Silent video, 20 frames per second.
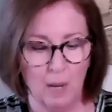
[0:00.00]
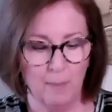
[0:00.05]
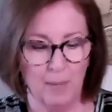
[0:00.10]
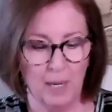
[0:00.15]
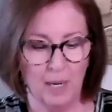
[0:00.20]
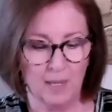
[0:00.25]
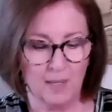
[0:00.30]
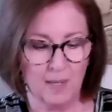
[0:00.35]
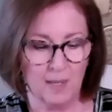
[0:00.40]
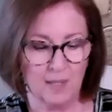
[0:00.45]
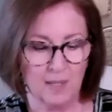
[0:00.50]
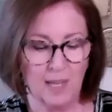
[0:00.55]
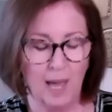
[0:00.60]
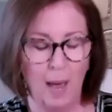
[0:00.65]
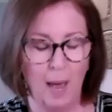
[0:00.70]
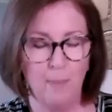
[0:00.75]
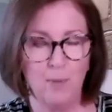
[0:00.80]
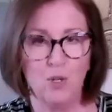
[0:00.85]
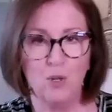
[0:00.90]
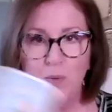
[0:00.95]
Because it's
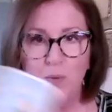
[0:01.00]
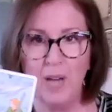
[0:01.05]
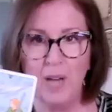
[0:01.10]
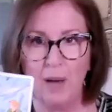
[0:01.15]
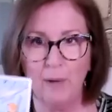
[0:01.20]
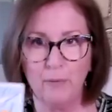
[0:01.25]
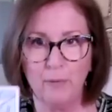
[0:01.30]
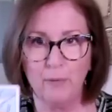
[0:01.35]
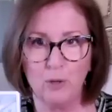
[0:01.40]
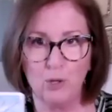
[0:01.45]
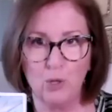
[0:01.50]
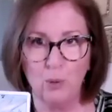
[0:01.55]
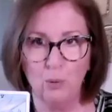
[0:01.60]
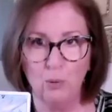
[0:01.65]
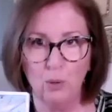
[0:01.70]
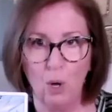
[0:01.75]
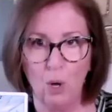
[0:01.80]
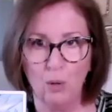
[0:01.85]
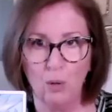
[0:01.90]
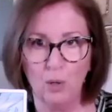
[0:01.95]
kept you down for too
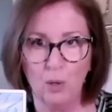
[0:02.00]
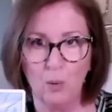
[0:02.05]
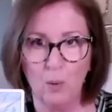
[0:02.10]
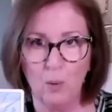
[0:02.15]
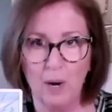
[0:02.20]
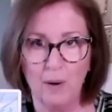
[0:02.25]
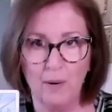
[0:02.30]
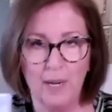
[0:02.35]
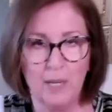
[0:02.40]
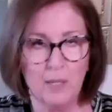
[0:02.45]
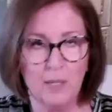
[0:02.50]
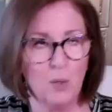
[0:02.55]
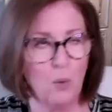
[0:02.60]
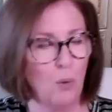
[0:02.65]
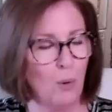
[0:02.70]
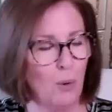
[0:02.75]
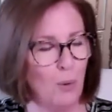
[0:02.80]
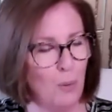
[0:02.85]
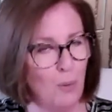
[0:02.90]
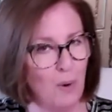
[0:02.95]
long, Aquarius,
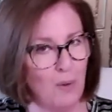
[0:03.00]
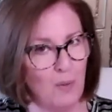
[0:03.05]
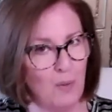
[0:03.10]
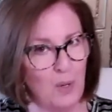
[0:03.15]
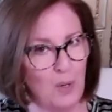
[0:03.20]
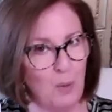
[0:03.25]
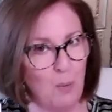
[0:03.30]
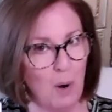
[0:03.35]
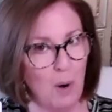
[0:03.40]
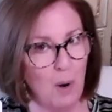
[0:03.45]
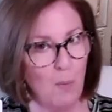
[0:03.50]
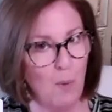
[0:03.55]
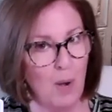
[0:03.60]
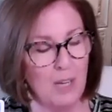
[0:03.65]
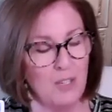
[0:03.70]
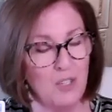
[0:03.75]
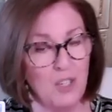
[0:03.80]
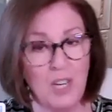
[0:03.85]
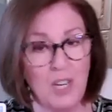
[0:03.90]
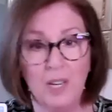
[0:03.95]
or whoever you are
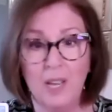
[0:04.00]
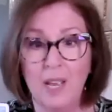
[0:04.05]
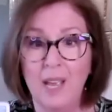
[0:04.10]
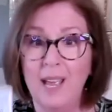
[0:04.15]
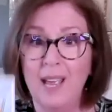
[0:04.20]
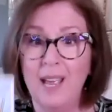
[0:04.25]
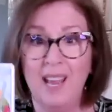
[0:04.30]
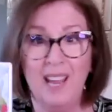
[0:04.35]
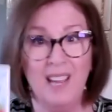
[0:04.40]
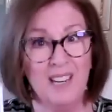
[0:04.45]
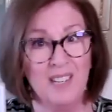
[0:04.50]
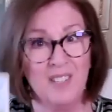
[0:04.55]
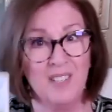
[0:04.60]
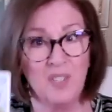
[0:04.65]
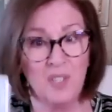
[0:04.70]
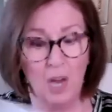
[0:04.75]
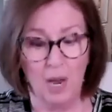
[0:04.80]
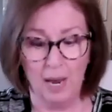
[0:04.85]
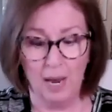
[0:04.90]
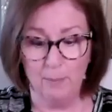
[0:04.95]
watching, and it's
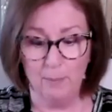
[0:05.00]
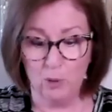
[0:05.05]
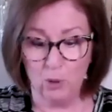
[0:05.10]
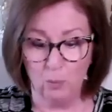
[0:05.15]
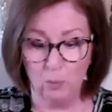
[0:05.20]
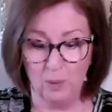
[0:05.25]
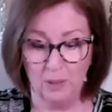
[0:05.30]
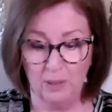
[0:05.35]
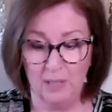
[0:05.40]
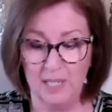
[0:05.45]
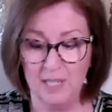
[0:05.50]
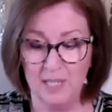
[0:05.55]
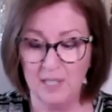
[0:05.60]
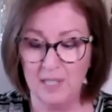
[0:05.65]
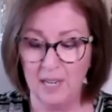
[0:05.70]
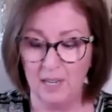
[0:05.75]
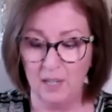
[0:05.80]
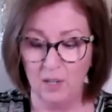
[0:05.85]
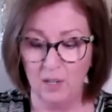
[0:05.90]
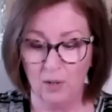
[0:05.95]
time to
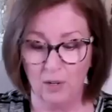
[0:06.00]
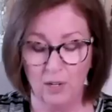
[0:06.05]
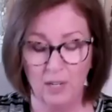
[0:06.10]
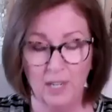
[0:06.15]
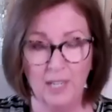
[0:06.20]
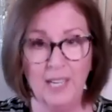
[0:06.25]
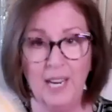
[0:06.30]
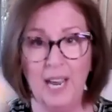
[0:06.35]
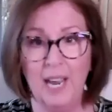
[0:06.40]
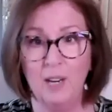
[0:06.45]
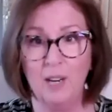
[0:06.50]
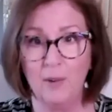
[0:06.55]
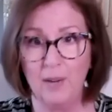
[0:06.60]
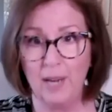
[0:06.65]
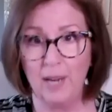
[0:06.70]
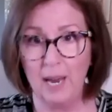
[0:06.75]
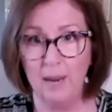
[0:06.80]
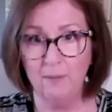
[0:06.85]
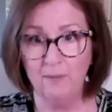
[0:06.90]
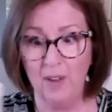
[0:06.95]
release it. You're going to get your
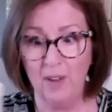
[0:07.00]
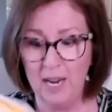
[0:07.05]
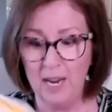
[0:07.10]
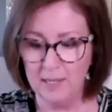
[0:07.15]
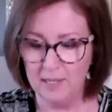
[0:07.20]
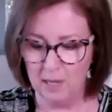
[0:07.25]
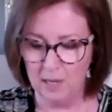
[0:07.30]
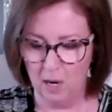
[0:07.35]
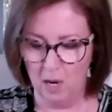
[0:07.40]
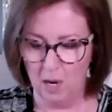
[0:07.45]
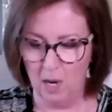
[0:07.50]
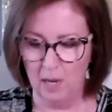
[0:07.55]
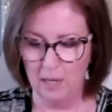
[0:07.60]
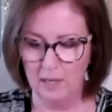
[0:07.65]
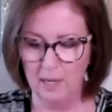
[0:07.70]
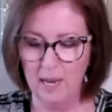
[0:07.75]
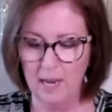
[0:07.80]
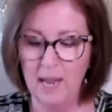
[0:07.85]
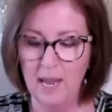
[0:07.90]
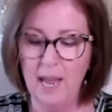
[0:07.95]
game face
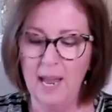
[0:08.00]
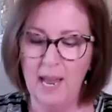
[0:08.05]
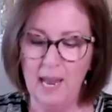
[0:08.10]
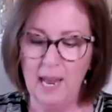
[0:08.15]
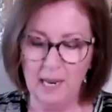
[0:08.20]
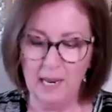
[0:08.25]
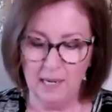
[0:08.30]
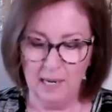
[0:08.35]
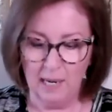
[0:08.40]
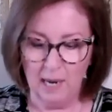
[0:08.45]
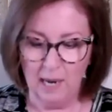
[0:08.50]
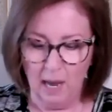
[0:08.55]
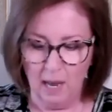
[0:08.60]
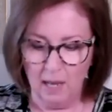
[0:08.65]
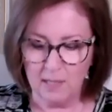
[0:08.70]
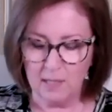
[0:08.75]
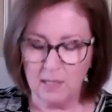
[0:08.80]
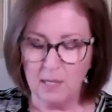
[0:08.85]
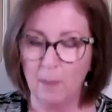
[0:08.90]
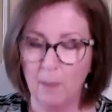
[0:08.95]
on, and
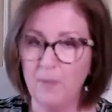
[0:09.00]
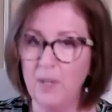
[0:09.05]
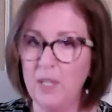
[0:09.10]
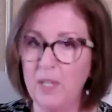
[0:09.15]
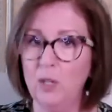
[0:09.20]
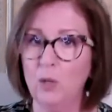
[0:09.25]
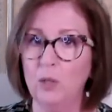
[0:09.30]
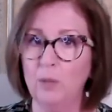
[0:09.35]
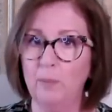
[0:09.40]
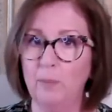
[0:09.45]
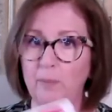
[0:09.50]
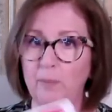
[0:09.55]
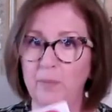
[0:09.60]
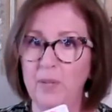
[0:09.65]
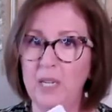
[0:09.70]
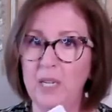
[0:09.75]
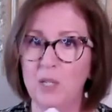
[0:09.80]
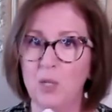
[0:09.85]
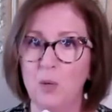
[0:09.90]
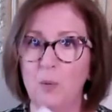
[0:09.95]
something you'll
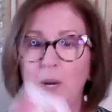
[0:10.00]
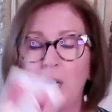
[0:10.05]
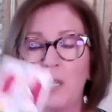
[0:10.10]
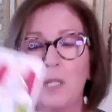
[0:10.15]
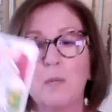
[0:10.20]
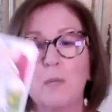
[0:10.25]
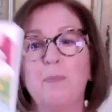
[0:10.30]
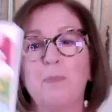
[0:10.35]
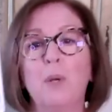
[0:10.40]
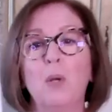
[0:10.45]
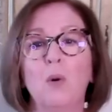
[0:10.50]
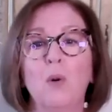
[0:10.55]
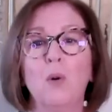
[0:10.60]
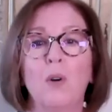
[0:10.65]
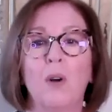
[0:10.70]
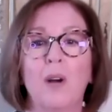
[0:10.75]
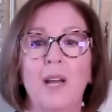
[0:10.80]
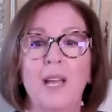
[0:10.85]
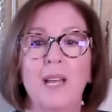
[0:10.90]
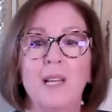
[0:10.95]
need to
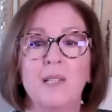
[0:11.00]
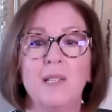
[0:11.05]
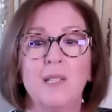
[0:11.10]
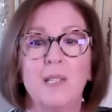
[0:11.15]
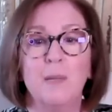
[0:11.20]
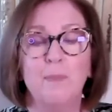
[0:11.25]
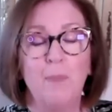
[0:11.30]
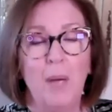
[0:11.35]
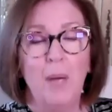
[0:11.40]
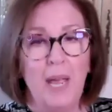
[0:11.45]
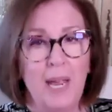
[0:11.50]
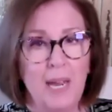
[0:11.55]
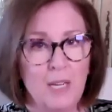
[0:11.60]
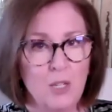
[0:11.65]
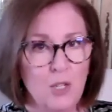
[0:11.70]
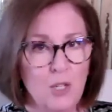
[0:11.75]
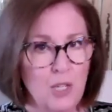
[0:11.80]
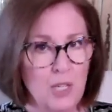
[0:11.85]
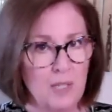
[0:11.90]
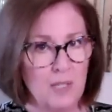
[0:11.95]
explore is the
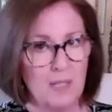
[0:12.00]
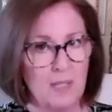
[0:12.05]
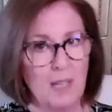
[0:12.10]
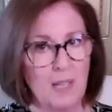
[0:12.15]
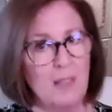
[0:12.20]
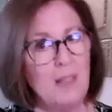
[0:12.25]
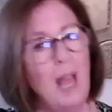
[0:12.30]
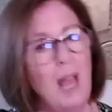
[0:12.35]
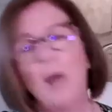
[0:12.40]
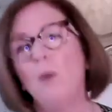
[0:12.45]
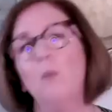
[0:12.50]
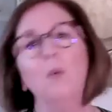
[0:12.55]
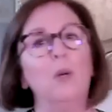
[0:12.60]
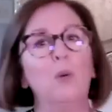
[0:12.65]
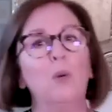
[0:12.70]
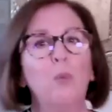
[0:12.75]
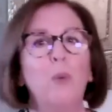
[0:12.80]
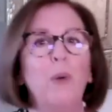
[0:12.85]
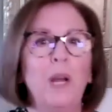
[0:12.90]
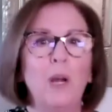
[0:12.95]
patience that that
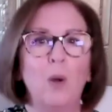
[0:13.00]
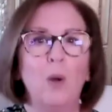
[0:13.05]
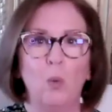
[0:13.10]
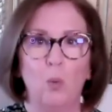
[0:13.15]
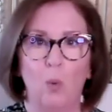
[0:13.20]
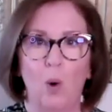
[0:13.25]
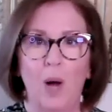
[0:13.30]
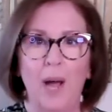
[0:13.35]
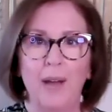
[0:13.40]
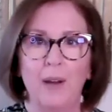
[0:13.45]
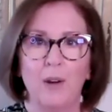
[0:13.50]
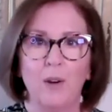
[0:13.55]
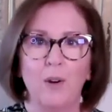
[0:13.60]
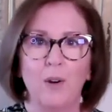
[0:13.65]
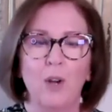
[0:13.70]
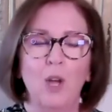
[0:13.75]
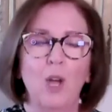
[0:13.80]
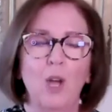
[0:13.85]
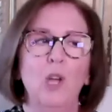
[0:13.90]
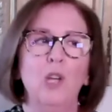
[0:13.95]
will require.
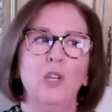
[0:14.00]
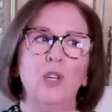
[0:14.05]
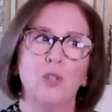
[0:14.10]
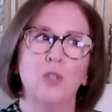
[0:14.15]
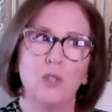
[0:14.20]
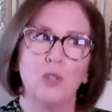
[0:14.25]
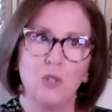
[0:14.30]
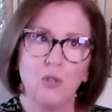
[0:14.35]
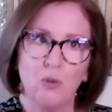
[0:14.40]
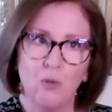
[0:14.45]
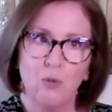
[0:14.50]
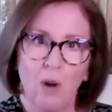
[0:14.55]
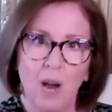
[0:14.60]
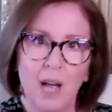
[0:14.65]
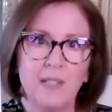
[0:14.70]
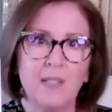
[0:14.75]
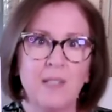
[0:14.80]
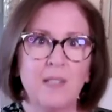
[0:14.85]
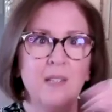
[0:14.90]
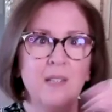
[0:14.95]
Your
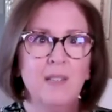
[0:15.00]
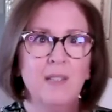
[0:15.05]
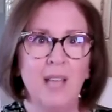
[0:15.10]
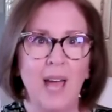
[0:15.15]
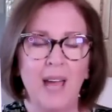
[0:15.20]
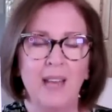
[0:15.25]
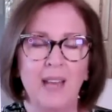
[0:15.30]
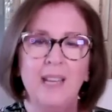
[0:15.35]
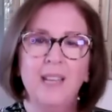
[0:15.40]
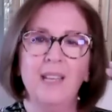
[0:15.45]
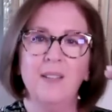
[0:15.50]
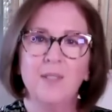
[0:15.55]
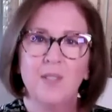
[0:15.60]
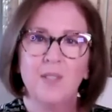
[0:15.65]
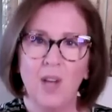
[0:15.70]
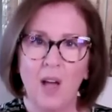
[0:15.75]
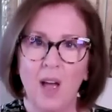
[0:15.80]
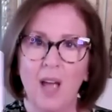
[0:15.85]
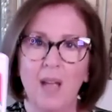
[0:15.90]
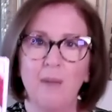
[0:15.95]
trust that in
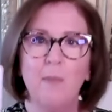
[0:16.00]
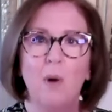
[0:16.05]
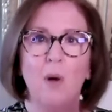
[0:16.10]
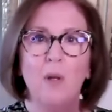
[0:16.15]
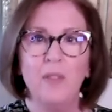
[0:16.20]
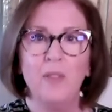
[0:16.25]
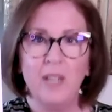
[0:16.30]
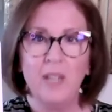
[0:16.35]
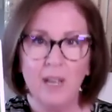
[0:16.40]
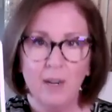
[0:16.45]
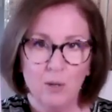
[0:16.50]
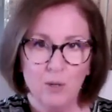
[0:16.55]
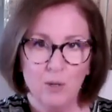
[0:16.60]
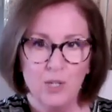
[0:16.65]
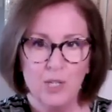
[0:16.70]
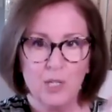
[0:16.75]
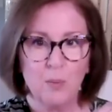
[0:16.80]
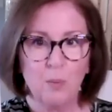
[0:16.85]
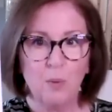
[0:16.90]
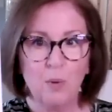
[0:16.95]
time all the
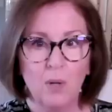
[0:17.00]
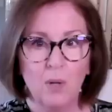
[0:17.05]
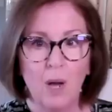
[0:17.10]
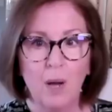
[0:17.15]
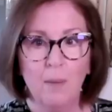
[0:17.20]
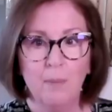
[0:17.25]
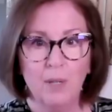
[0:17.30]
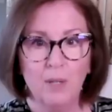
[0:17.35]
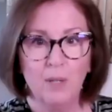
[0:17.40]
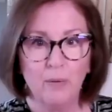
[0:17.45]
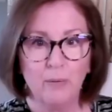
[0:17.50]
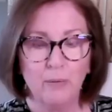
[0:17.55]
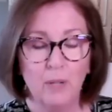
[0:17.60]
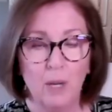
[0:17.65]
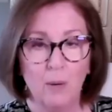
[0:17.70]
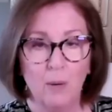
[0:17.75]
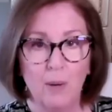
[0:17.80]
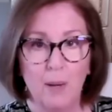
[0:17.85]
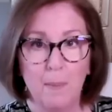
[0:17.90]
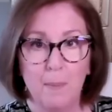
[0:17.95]
energies will come into
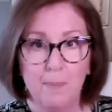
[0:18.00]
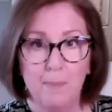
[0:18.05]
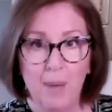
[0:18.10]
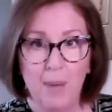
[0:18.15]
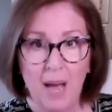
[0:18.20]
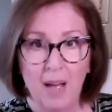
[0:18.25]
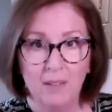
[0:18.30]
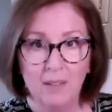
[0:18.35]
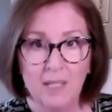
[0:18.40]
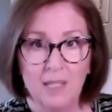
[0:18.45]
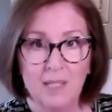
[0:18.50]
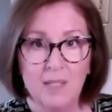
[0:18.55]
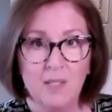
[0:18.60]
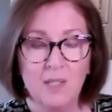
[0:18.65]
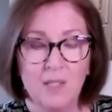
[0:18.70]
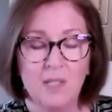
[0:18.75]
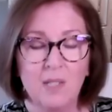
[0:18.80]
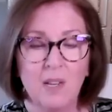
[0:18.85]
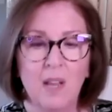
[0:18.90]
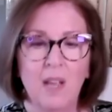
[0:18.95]
flow and
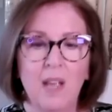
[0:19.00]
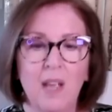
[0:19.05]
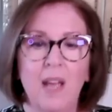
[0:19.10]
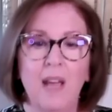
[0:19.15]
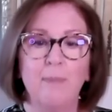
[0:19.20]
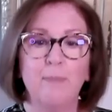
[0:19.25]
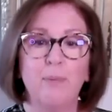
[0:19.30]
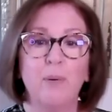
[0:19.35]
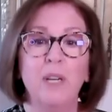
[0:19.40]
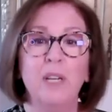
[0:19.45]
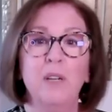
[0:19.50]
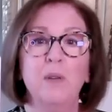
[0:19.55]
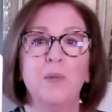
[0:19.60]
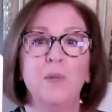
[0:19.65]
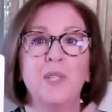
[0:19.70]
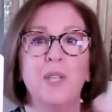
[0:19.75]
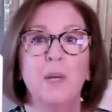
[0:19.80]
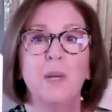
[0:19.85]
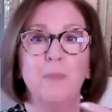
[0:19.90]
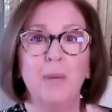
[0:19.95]
balance and bring you
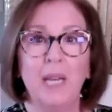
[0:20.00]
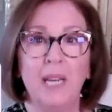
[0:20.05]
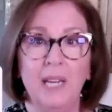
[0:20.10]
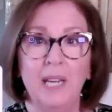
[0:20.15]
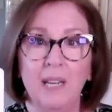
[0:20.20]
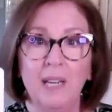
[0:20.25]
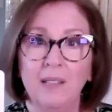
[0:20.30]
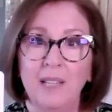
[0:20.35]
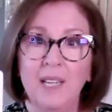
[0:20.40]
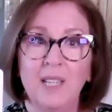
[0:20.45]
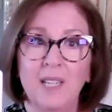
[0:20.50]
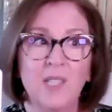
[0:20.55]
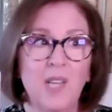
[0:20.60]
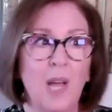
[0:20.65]
some healing.